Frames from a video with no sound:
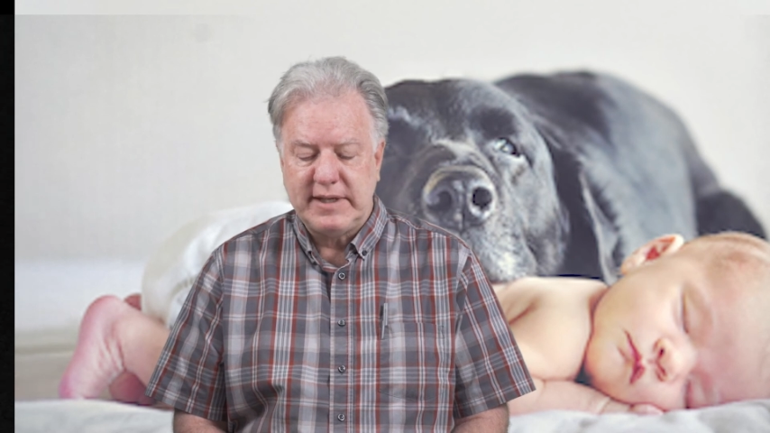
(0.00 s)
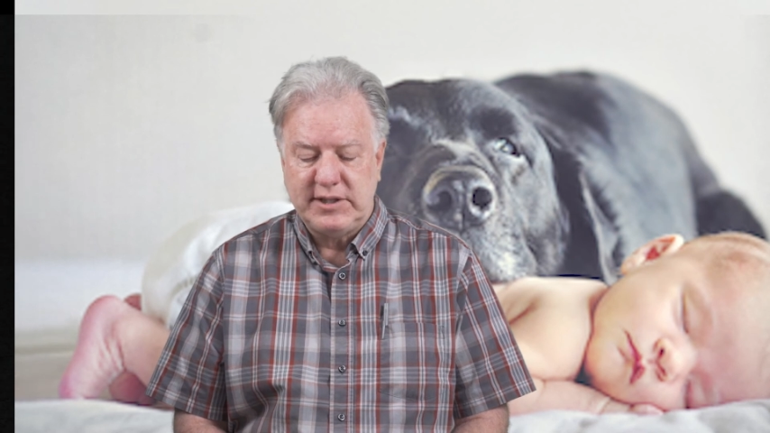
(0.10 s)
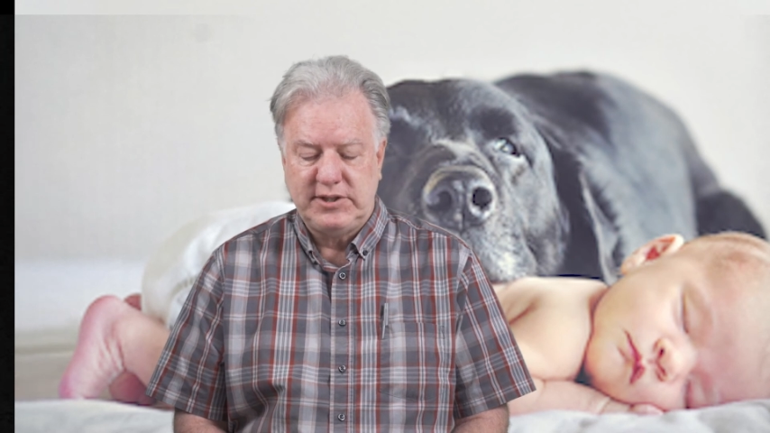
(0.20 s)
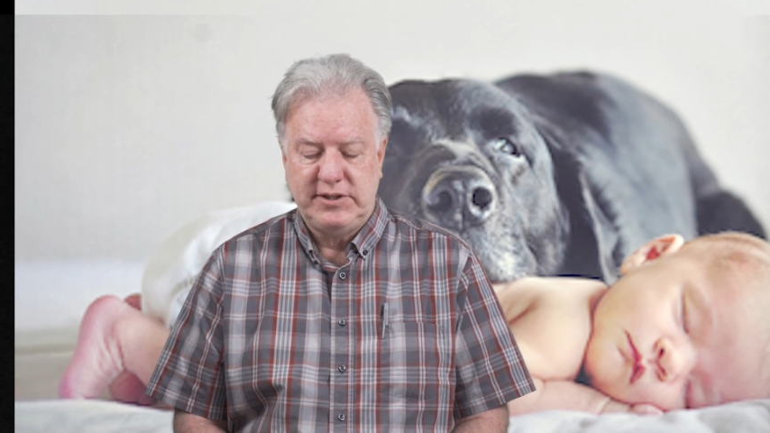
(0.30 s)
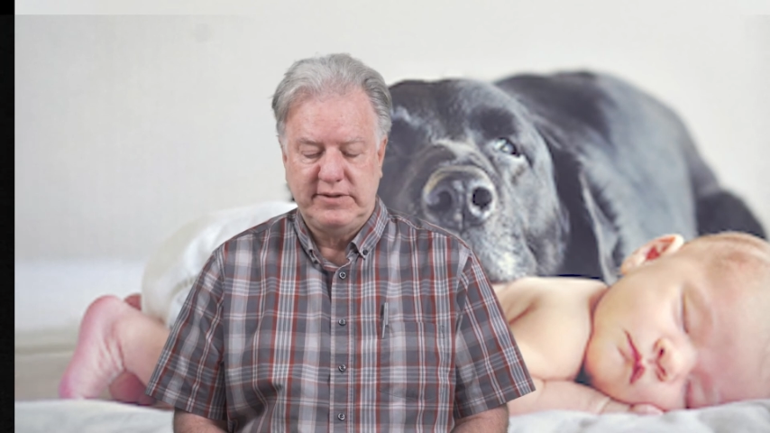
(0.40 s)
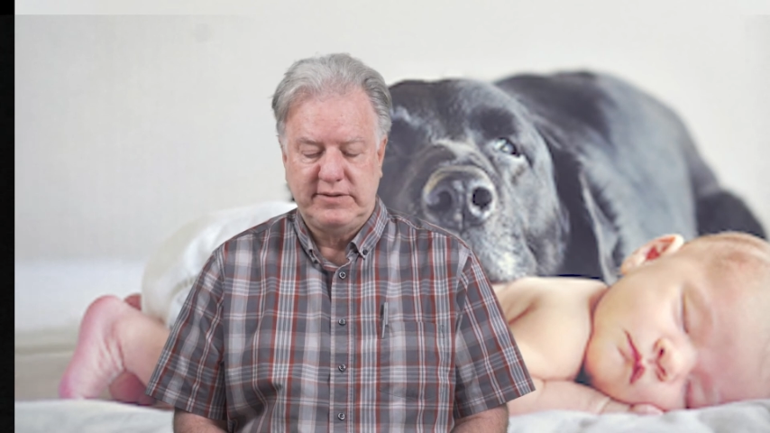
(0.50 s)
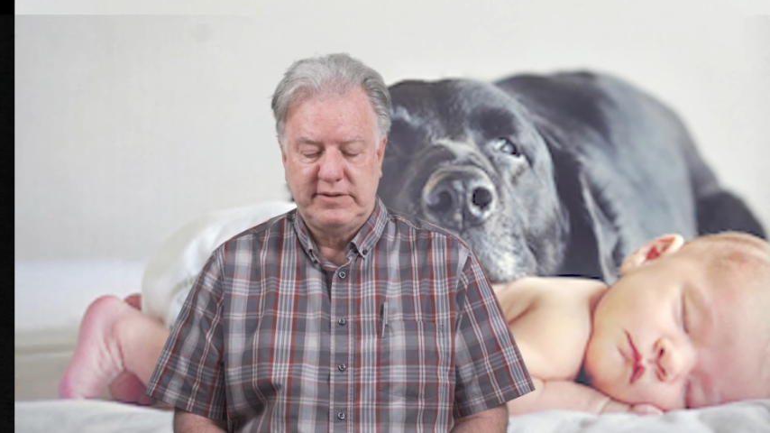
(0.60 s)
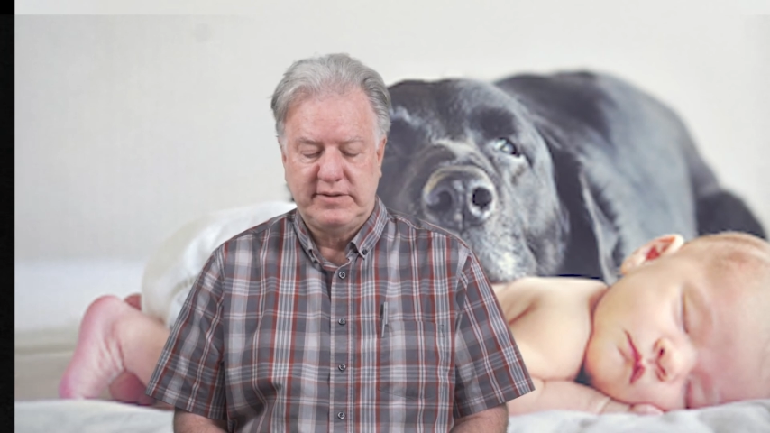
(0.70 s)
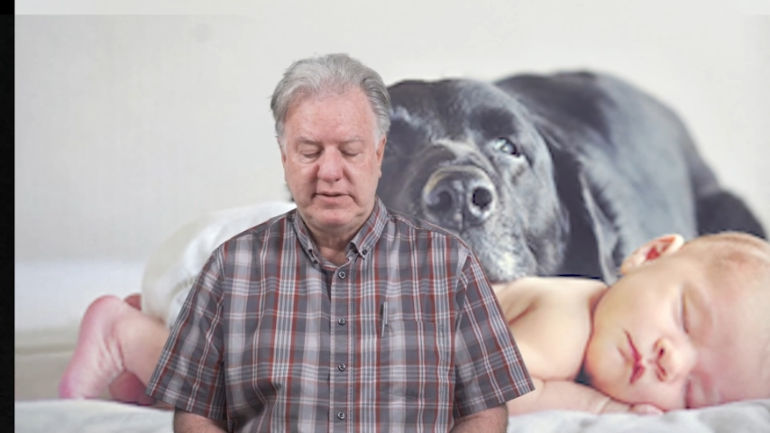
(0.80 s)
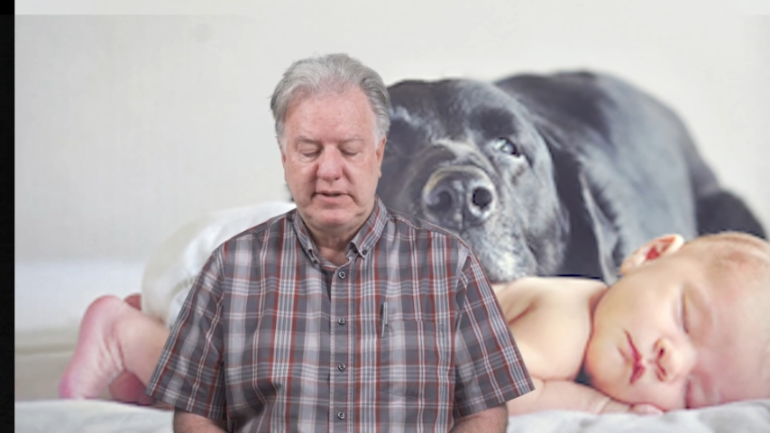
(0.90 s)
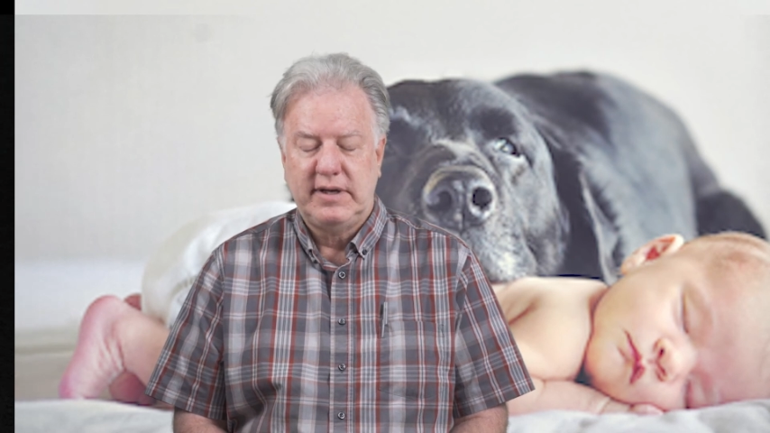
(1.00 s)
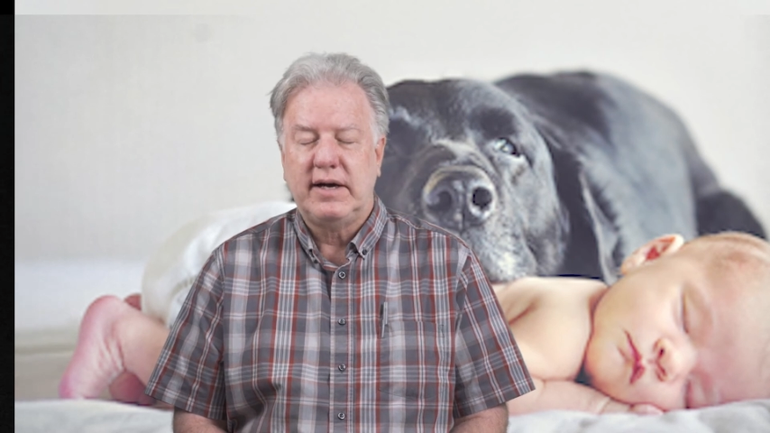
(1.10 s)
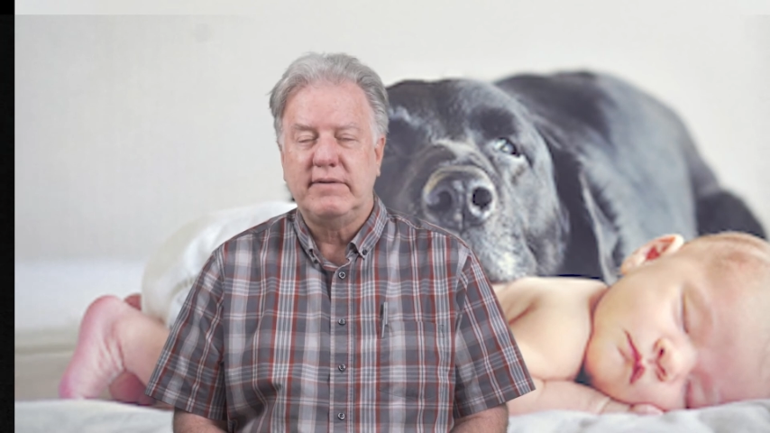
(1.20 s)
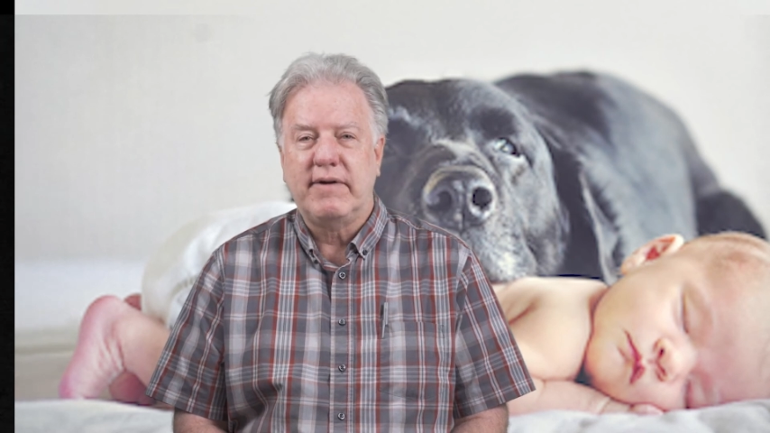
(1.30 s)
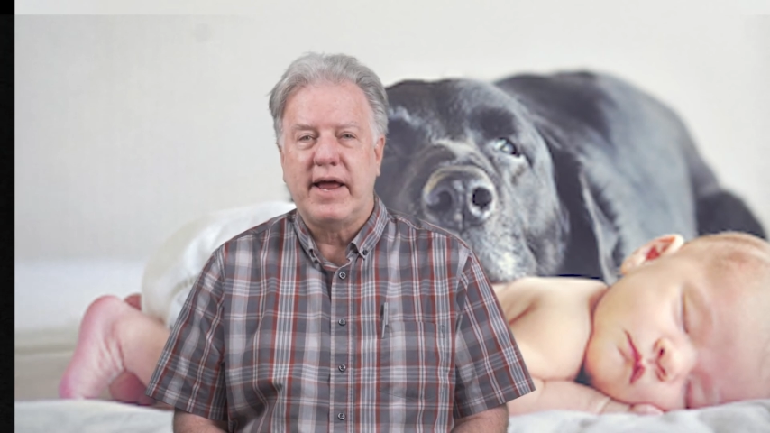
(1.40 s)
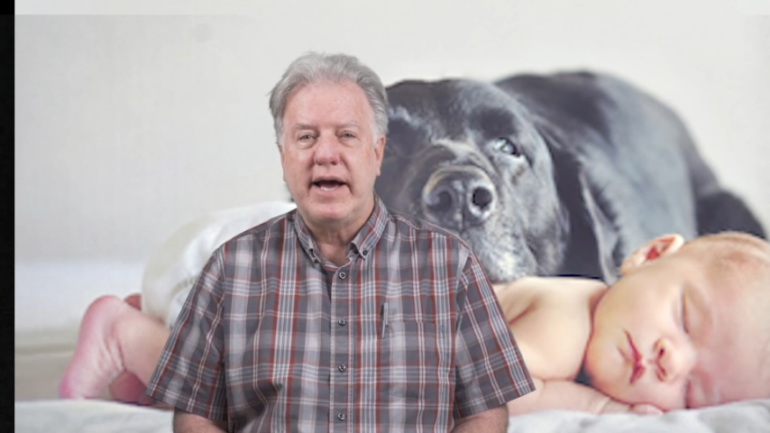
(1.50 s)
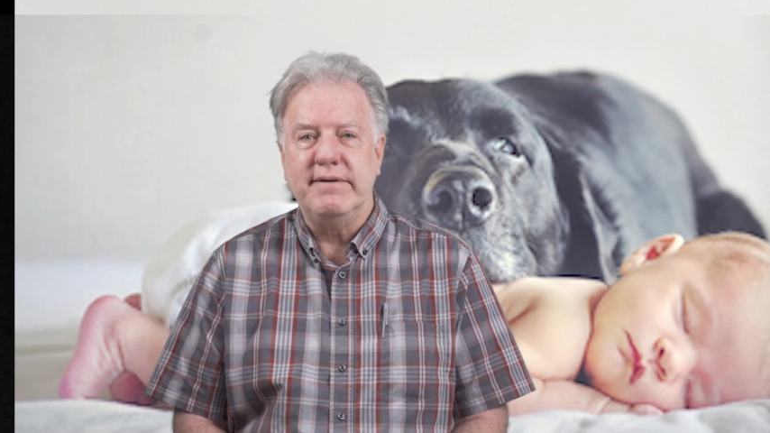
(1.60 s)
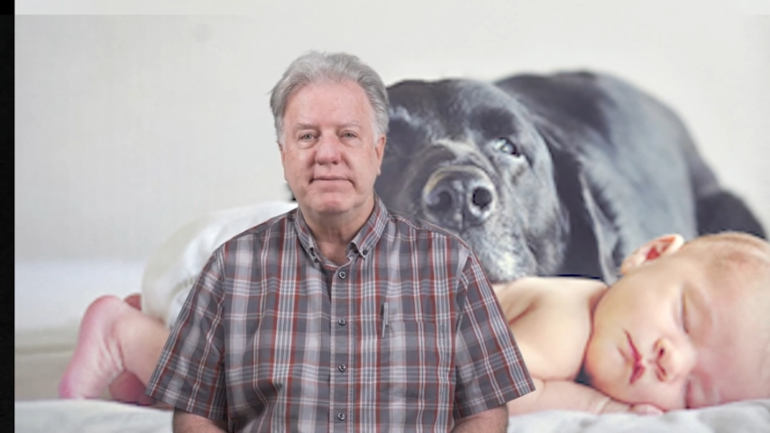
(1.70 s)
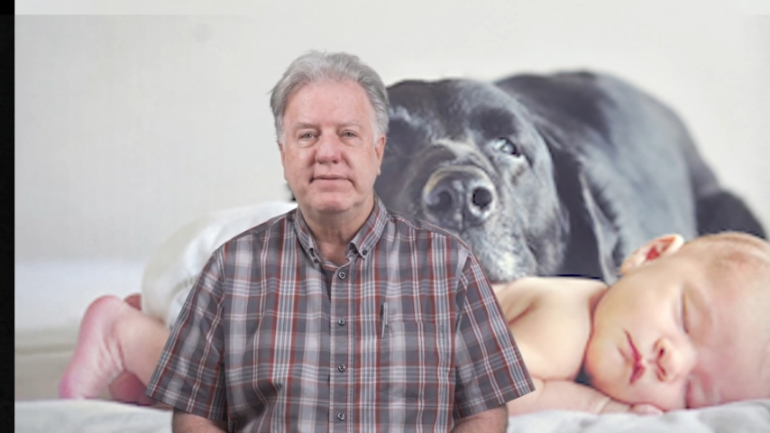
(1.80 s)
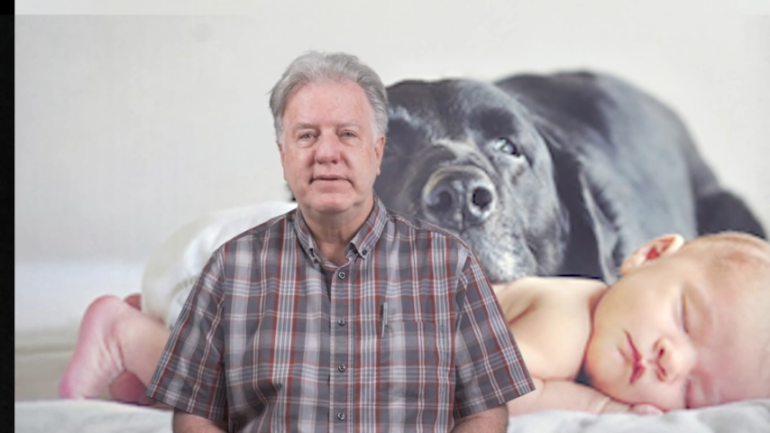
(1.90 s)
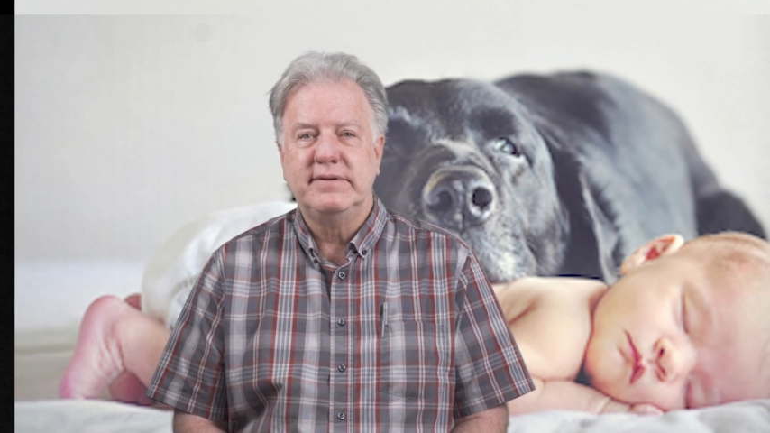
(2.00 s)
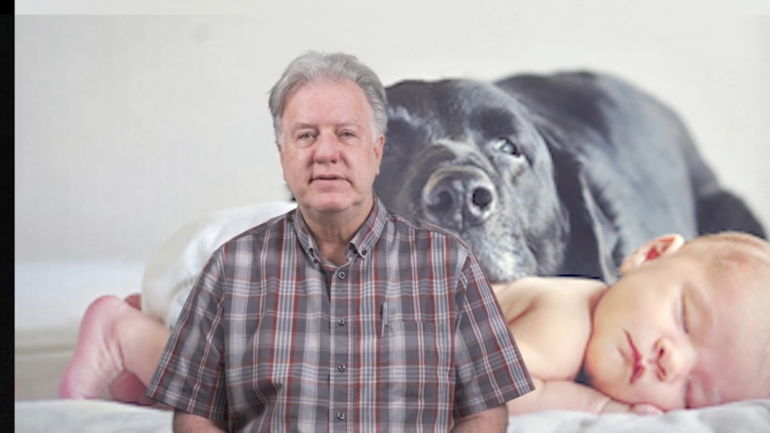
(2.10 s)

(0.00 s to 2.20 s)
issues of life